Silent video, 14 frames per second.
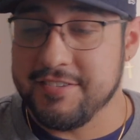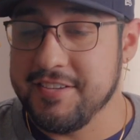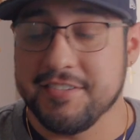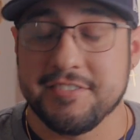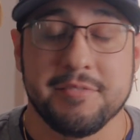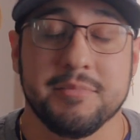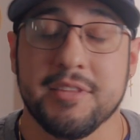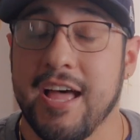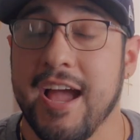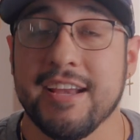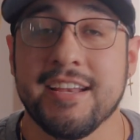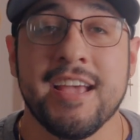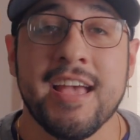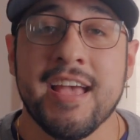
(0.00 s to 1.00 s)
system
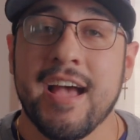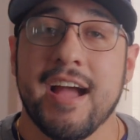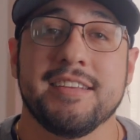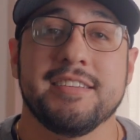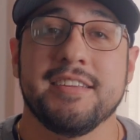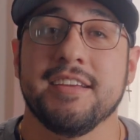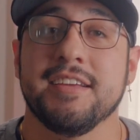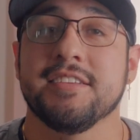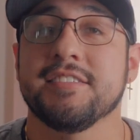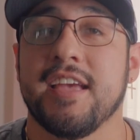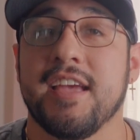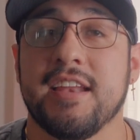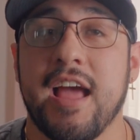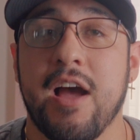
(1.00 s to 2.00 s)
line ideas
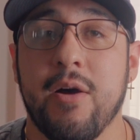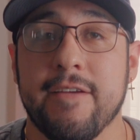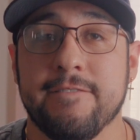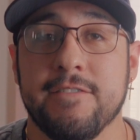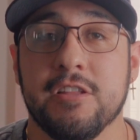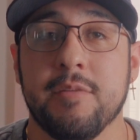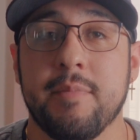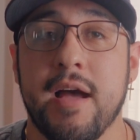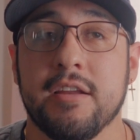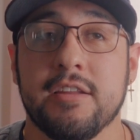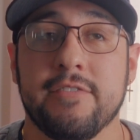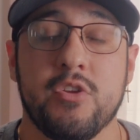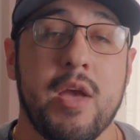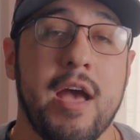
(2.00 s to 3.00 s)
and how I feel about
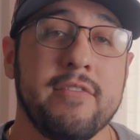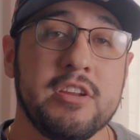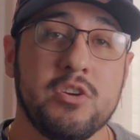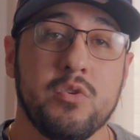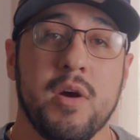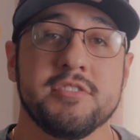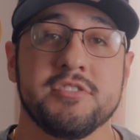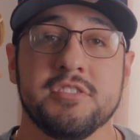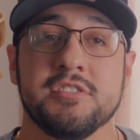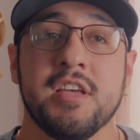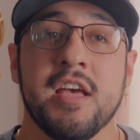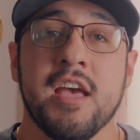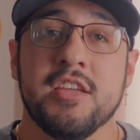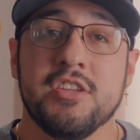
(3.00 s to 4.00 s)
it. If you have any
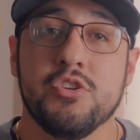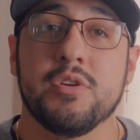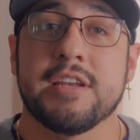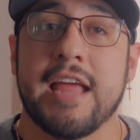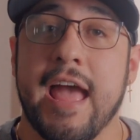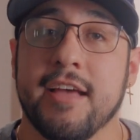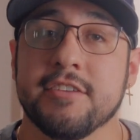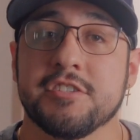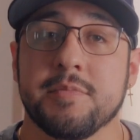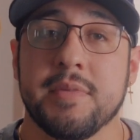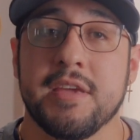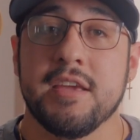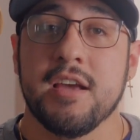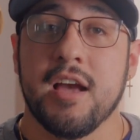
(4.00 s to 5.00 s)
questions, you can ask
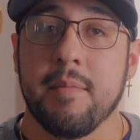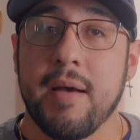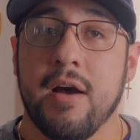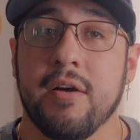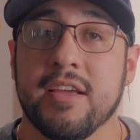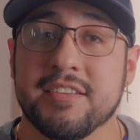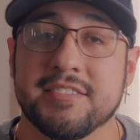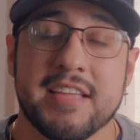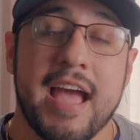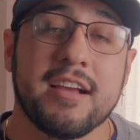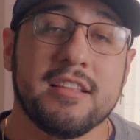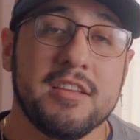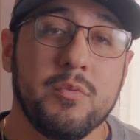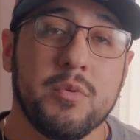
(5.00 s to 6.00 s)
me about
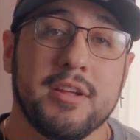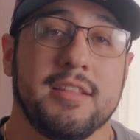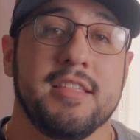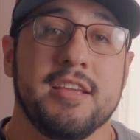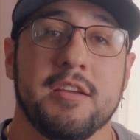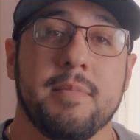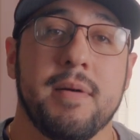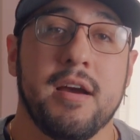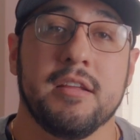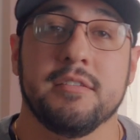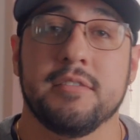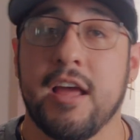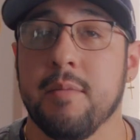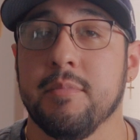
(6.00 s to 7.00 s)
exactly what I think about
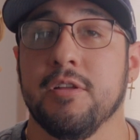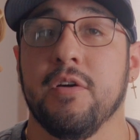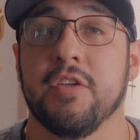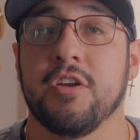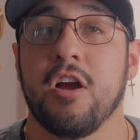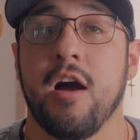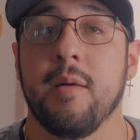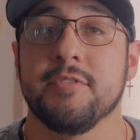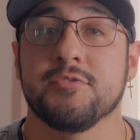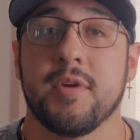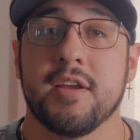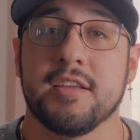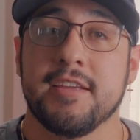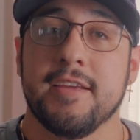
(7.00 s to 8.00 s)
it down below in the comments
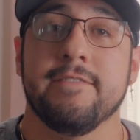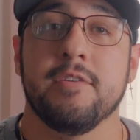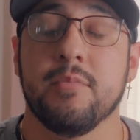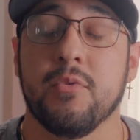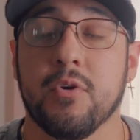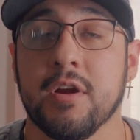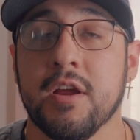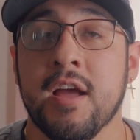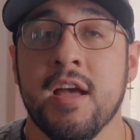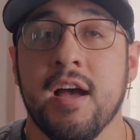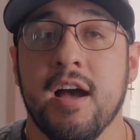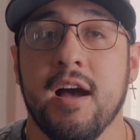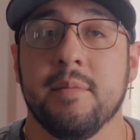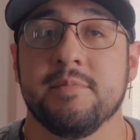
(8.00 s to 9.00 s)
where I can give you more
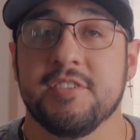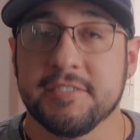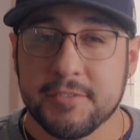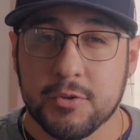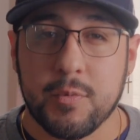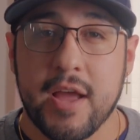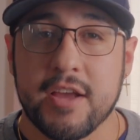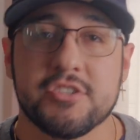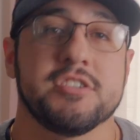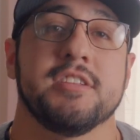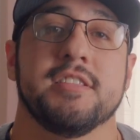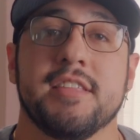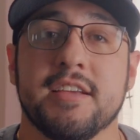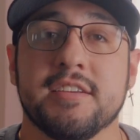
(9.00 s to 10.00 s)
um, just
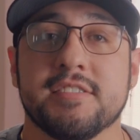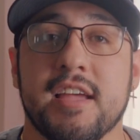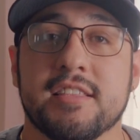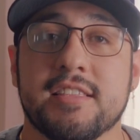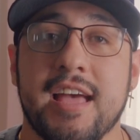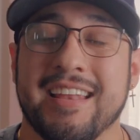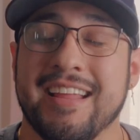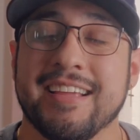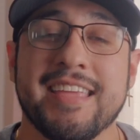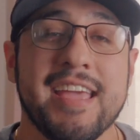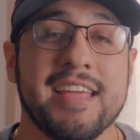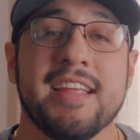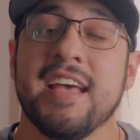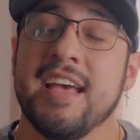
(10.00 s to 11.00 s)
direction and things like that.
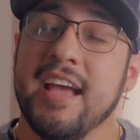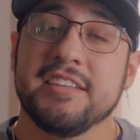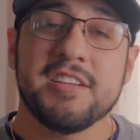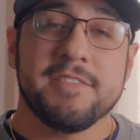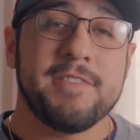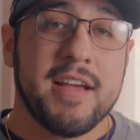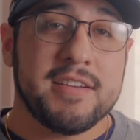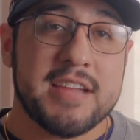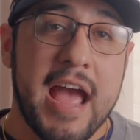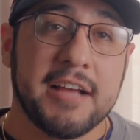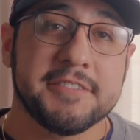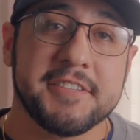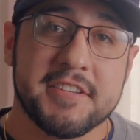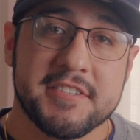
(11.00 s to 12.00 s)
Again, it's a
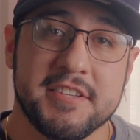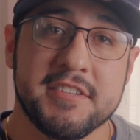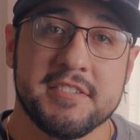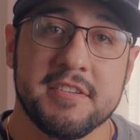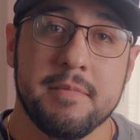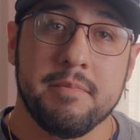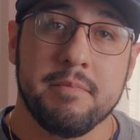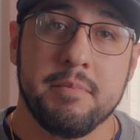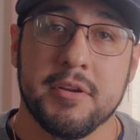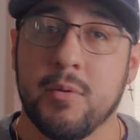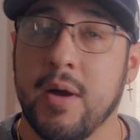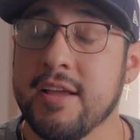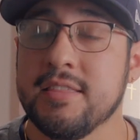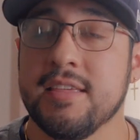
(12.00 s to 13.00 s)
fantastic system, but
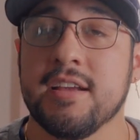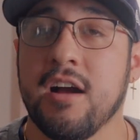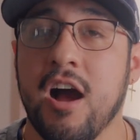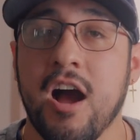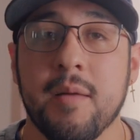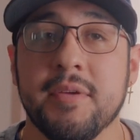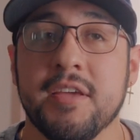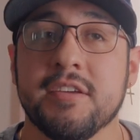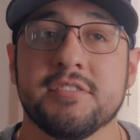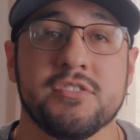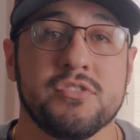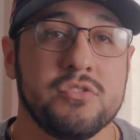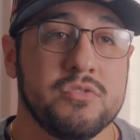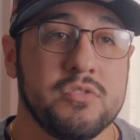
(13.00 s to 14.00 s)
do I think
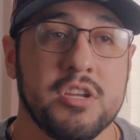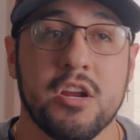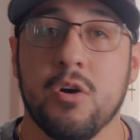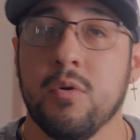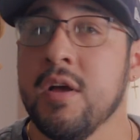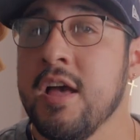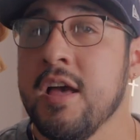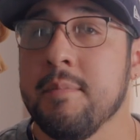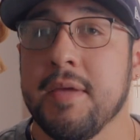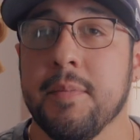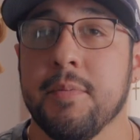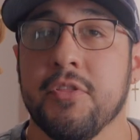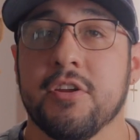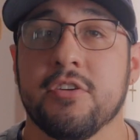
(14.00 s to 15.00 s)
hobbyists and you know
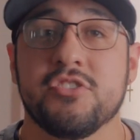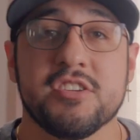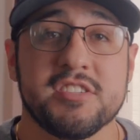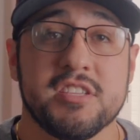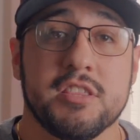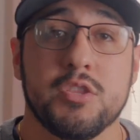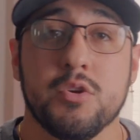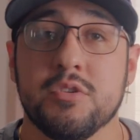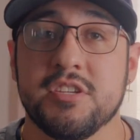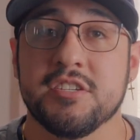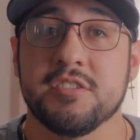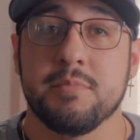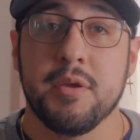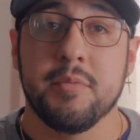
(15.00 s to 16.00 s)
people that are just
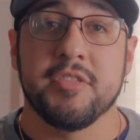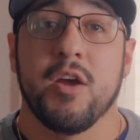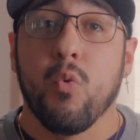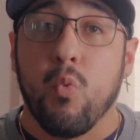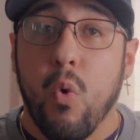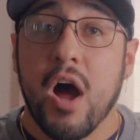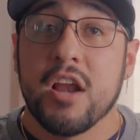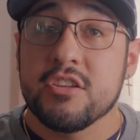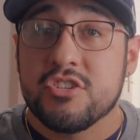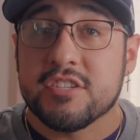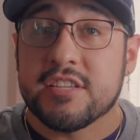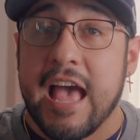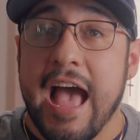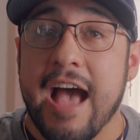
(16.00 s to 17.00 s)
enthusiasts and people that want to
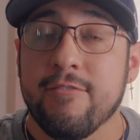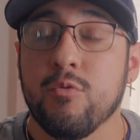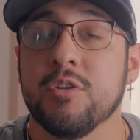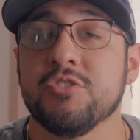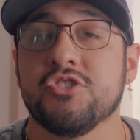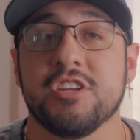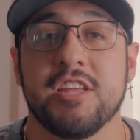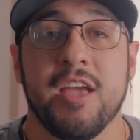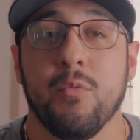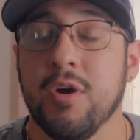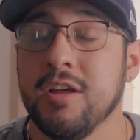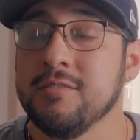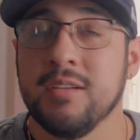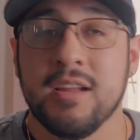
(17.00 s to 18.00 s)
just have one should get
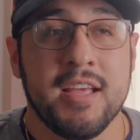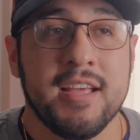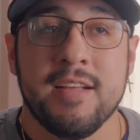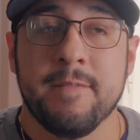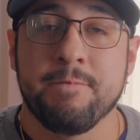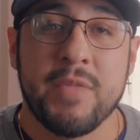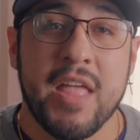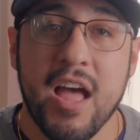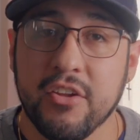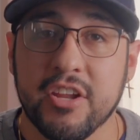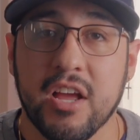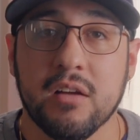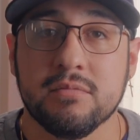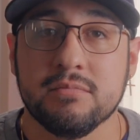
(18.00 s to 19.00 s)
one? Hell
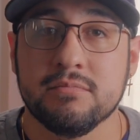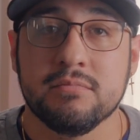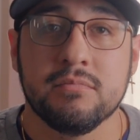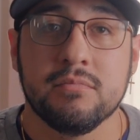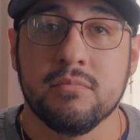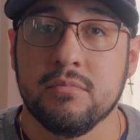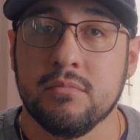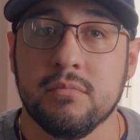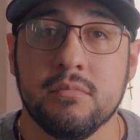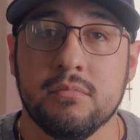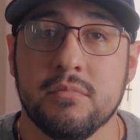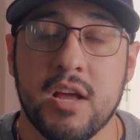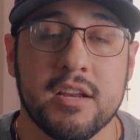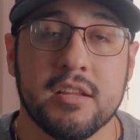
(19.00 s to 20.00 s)
no,
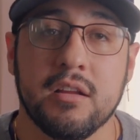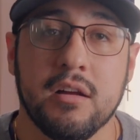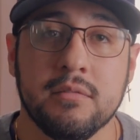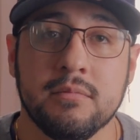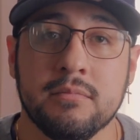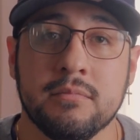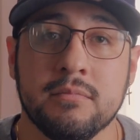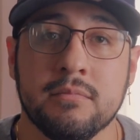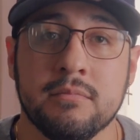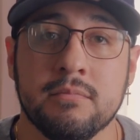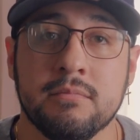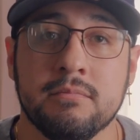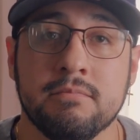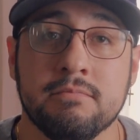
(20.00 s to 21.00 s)
not at all.
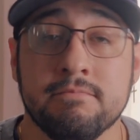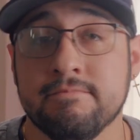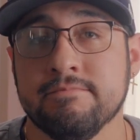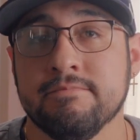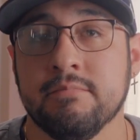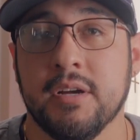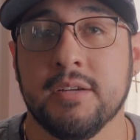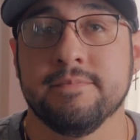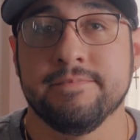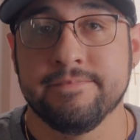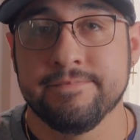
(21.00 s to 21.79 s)
But